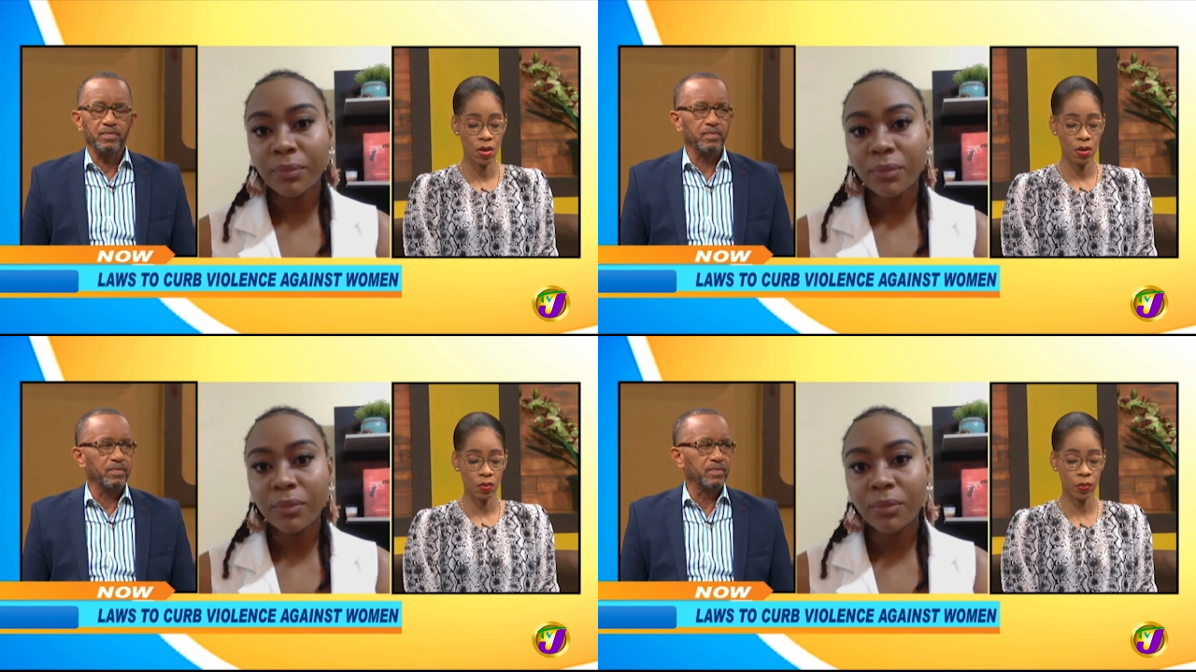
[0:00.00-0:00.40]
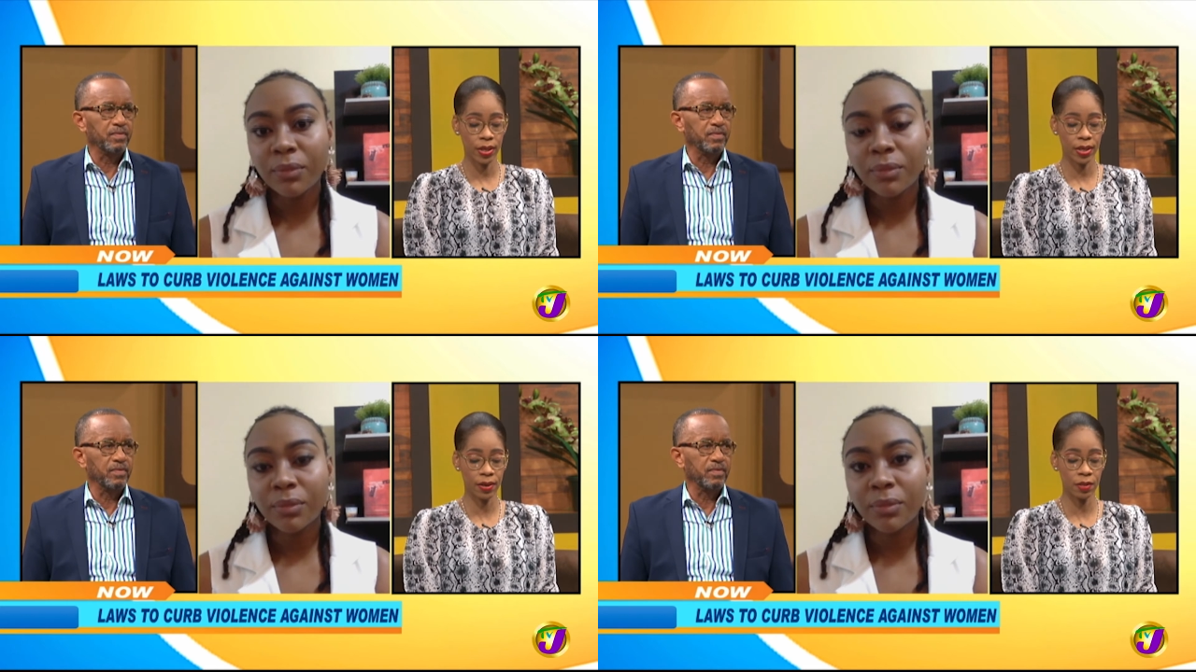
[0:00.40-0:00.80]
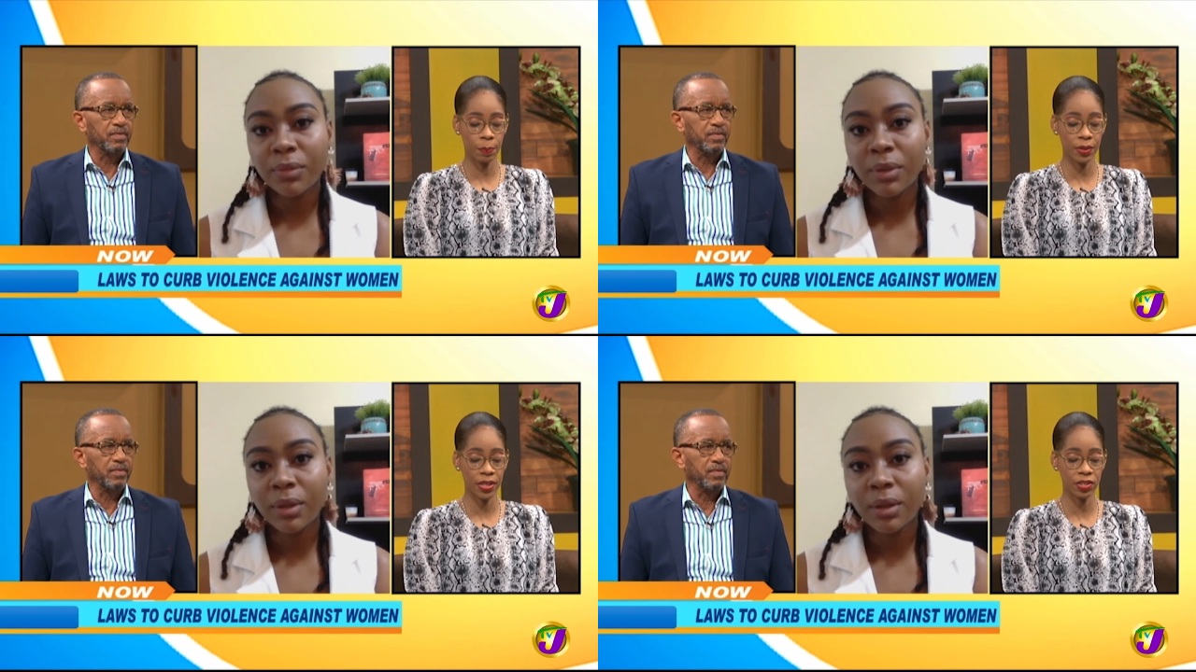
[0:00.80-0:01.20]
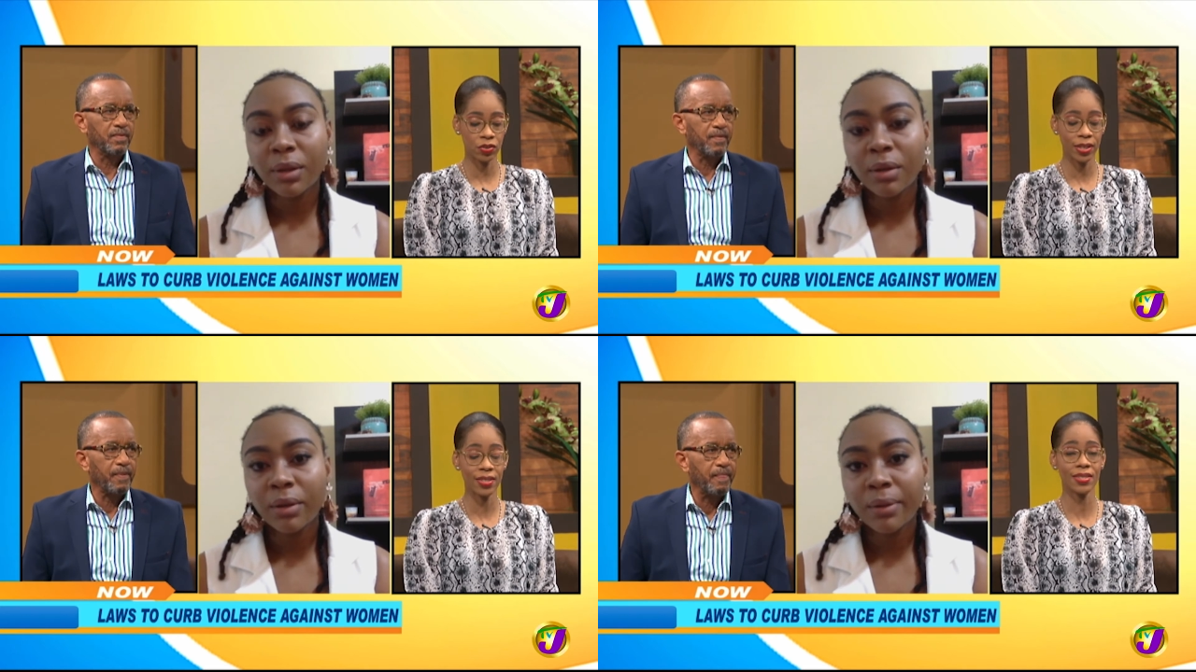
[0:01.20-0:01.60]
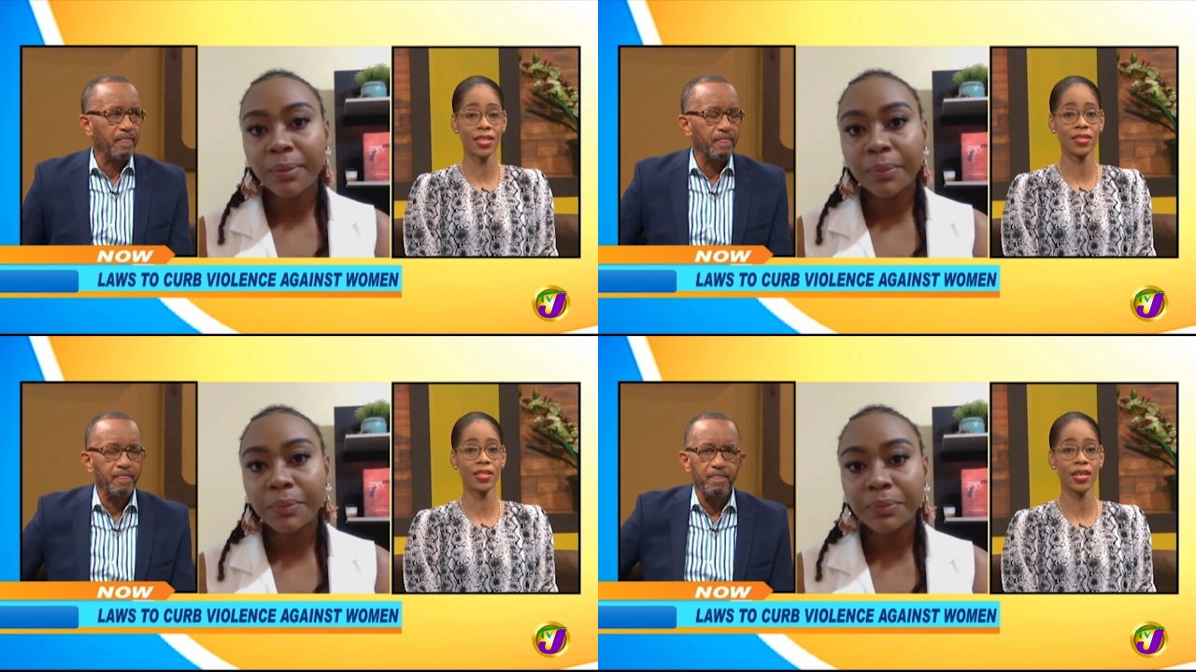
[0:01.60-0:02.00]
Speaker 1: we hear the police trying to
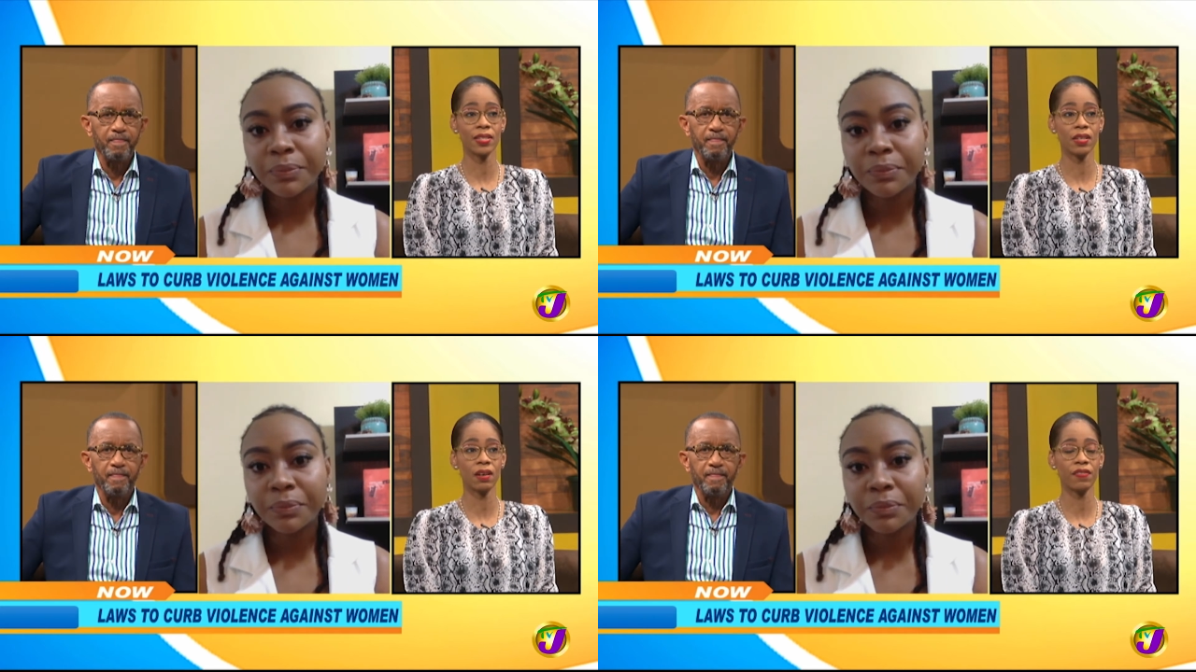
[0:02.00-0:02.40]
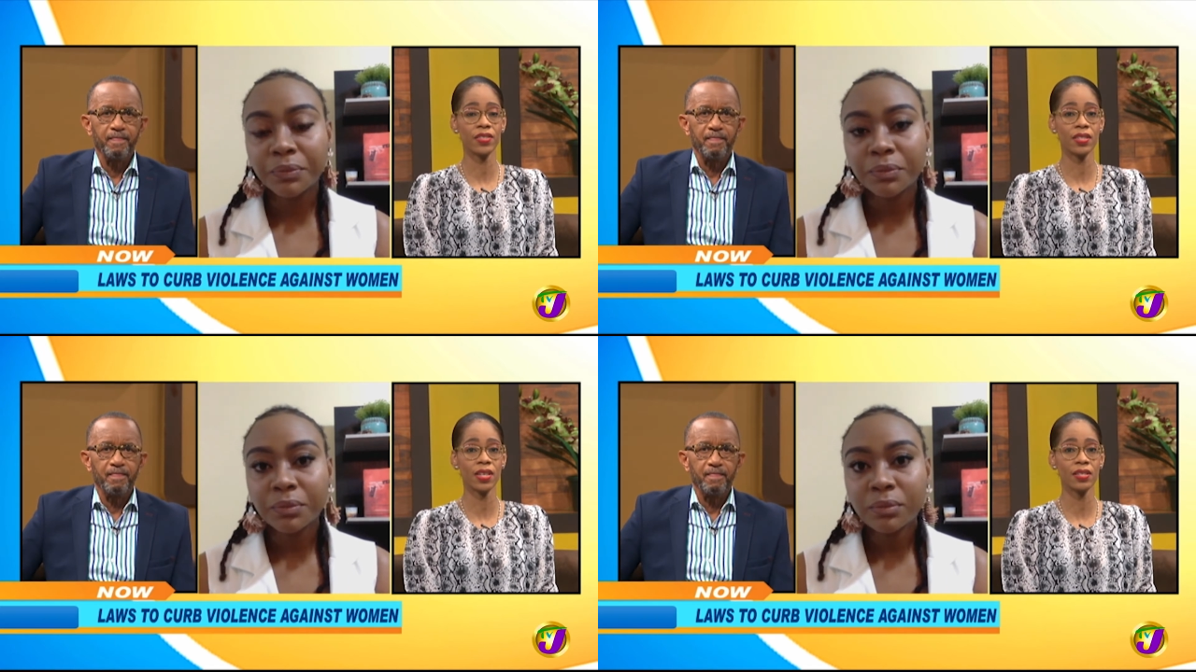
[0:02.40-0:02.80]
sensitize their officers.